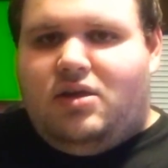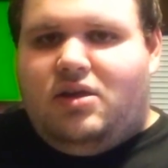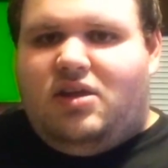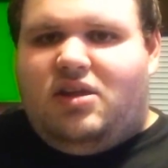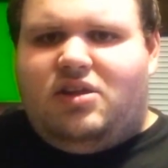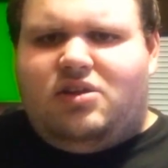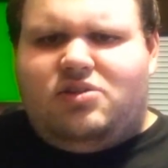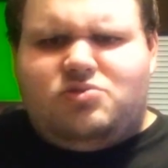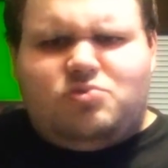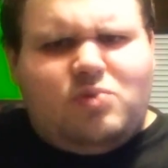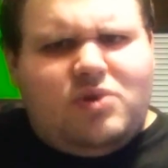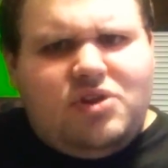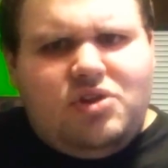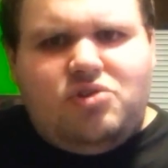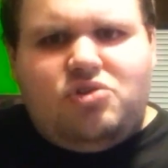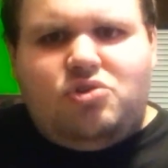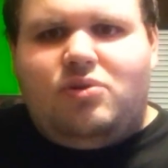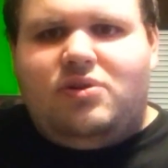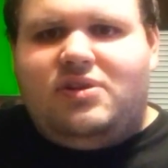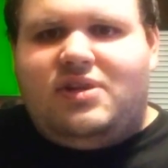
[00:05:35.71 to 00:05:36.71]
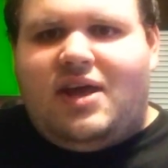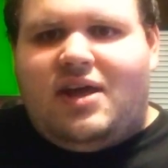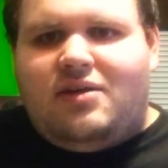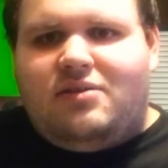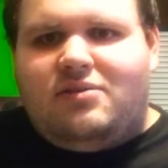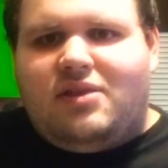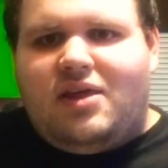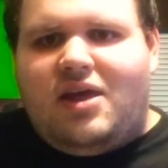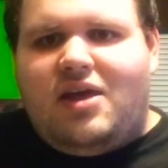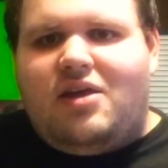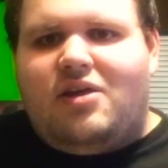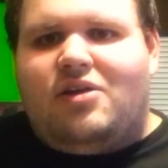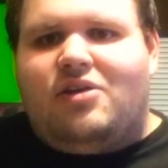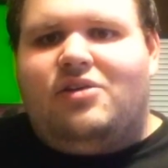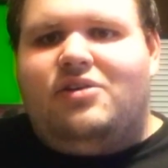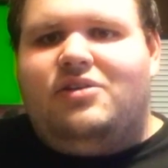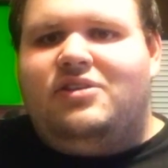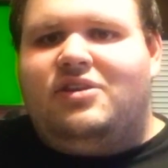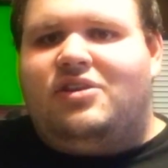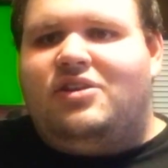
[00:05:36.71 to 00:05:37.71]
He goes, "What are you doing down
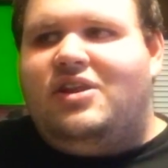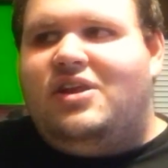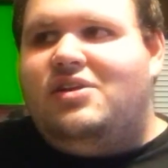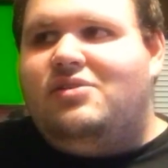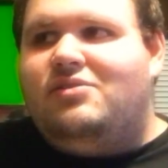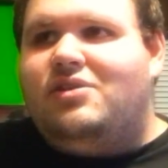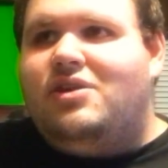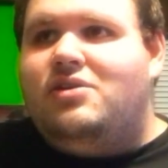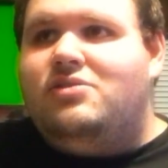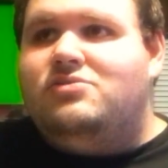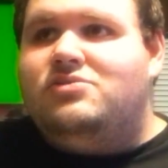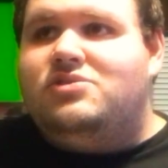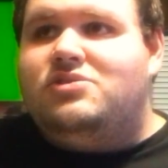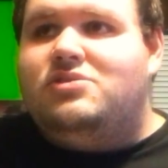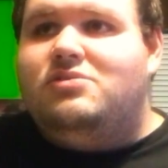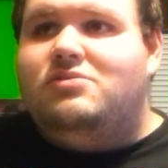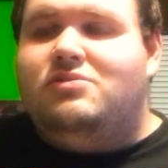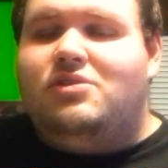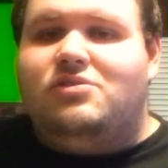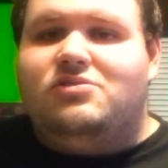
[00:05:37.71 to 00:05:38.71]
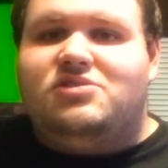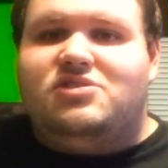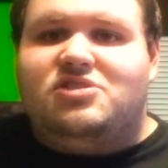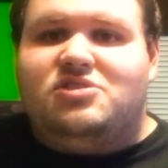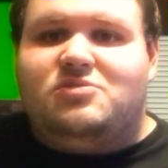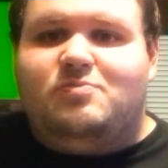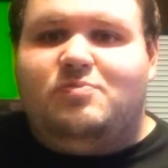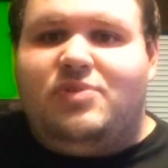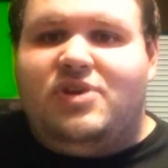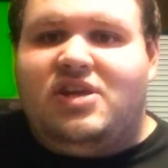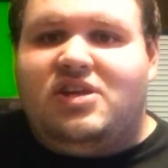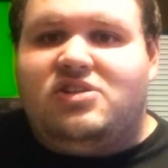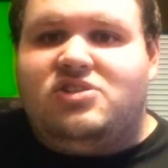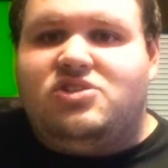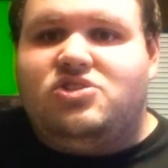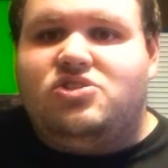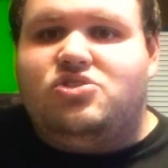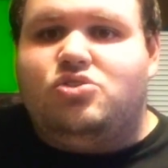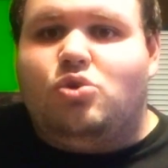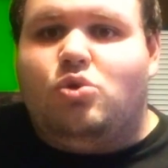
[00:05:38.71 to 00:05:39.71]
there?" And the clown goes, "There's this big
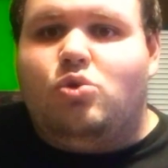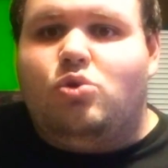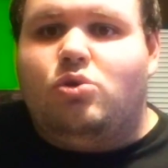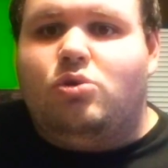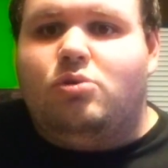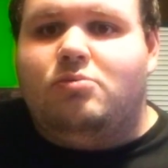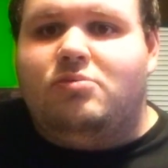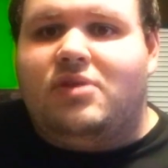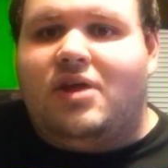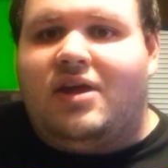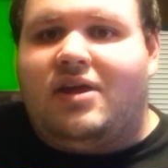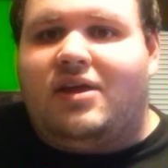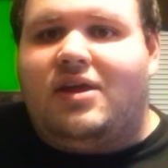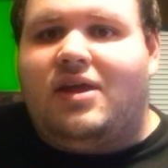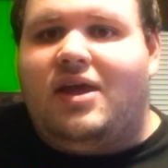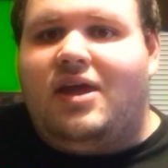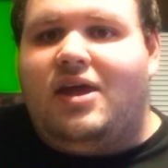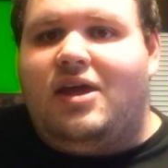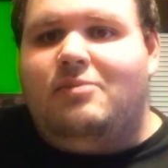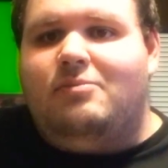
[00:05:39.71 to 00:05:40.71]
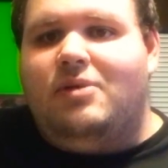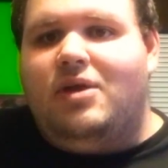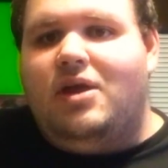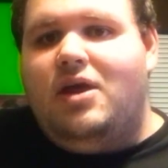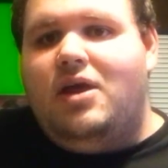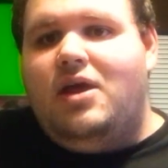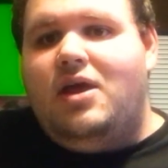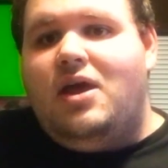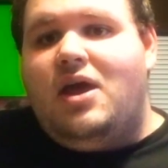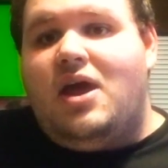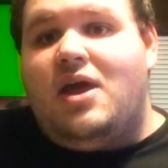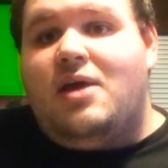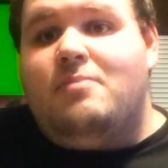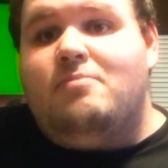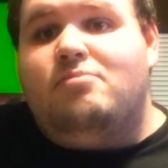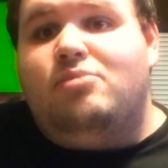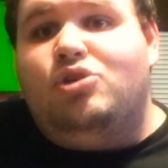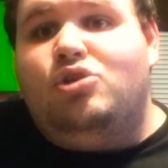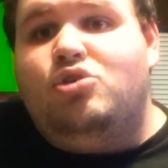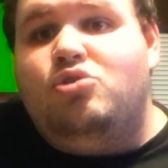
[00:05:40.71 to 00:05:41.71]
storm that came
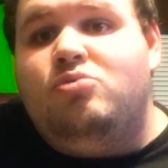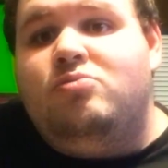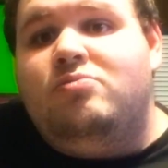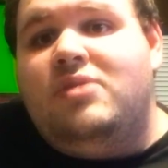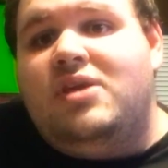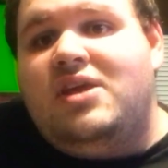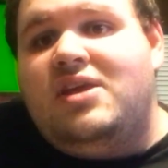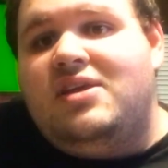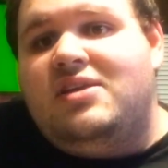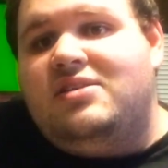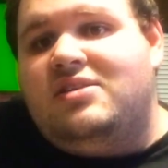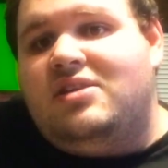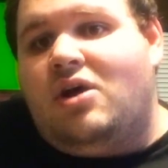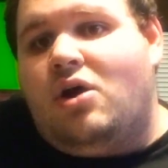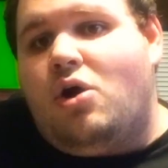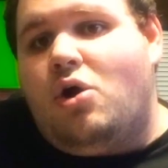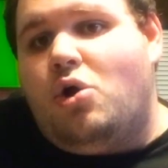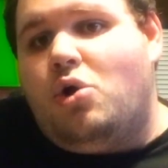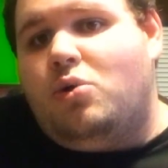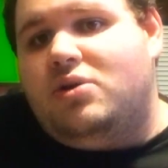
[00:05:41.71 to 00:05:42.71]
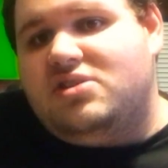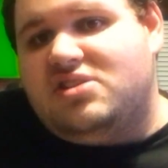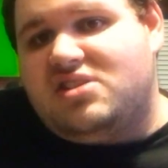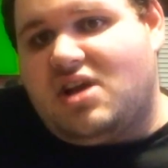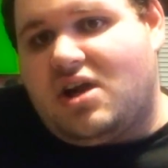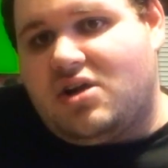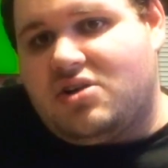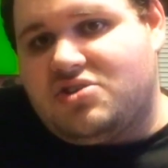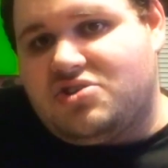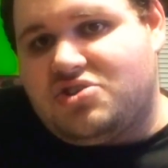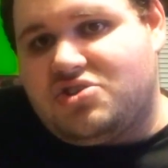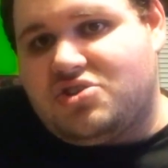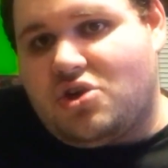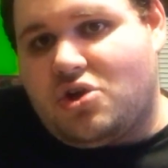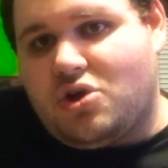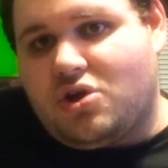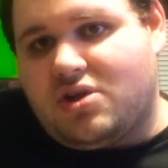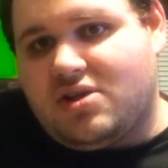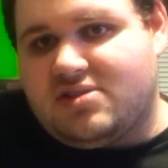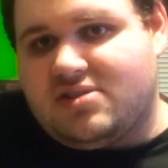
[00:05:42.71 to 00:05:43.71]
and blew me and the whole entire
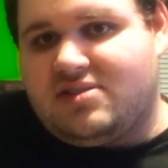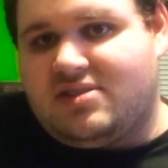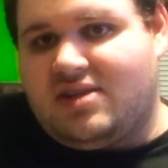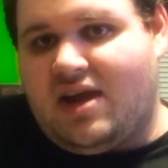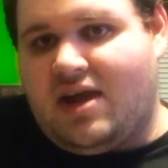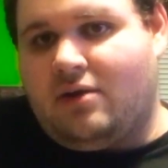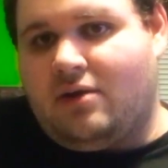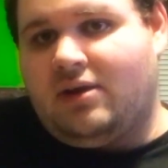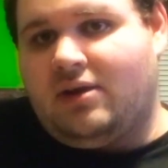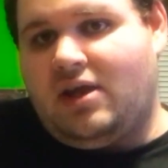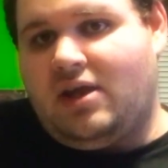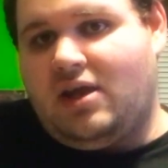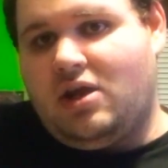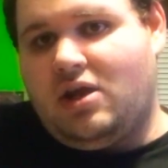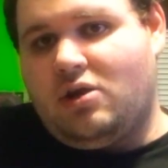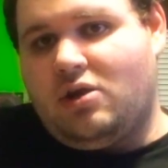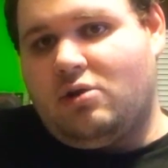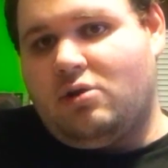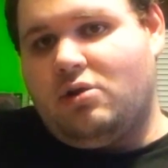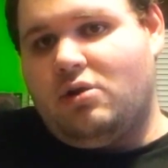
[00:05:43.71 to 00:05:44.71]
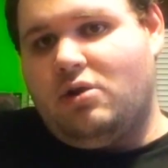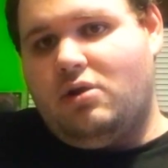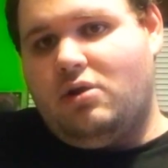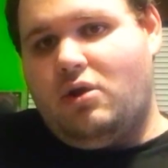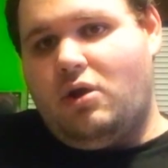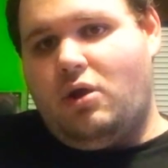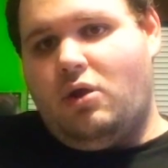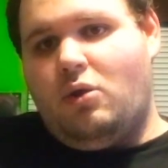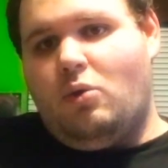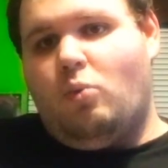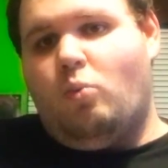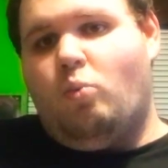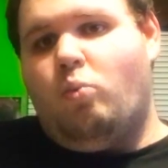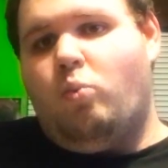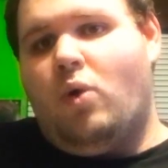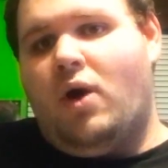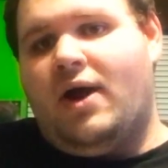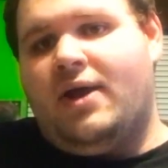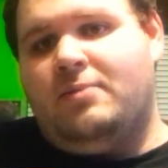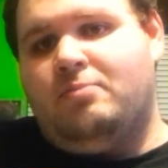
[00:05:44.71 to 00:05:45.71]
circus down here,
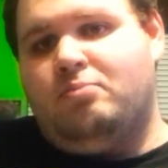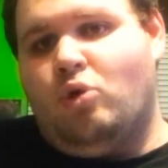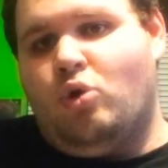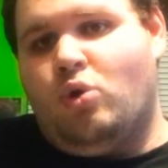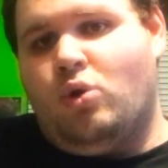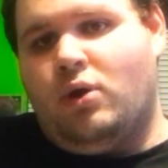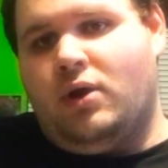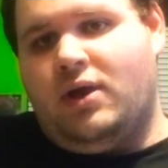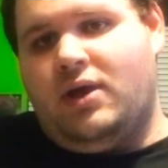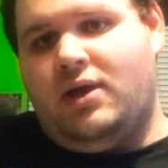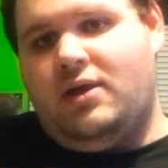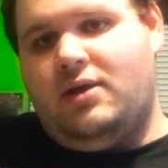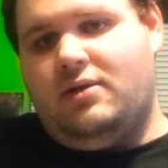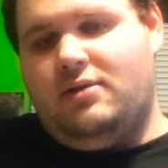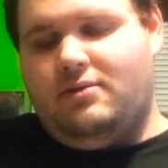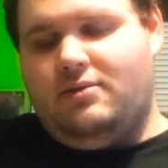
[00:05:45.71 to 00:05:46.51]
white boy."